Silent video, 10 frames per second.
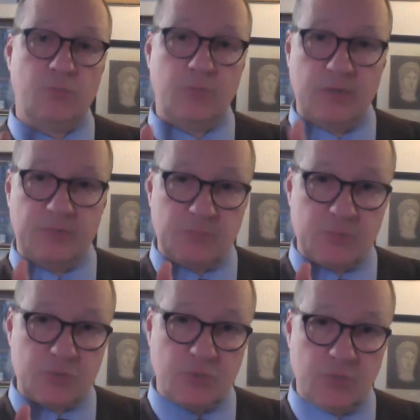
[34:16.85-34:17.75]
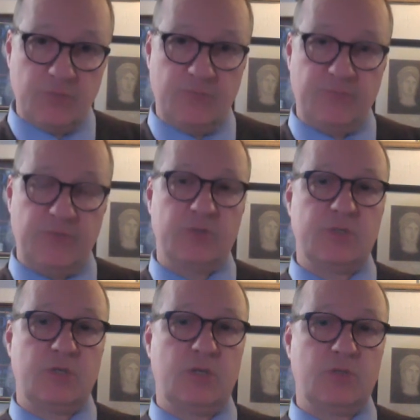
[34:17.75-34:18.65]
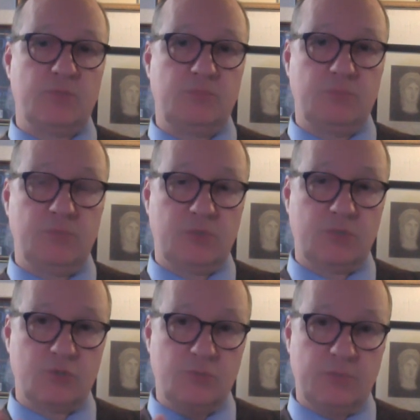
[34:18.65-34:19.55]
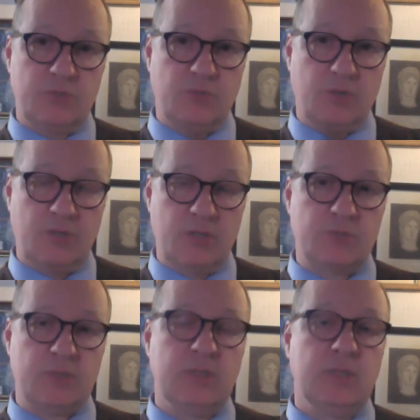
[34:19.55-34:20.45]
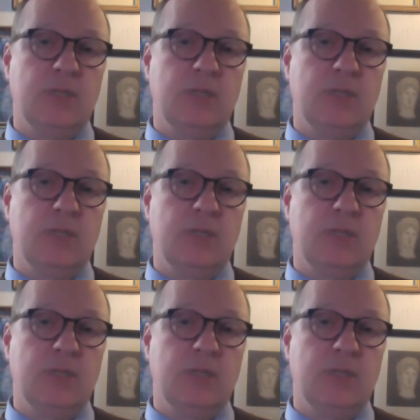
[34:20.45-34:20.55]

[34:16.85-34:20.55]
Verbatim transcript: We have to preserve our figures that contrib- contributed to our country.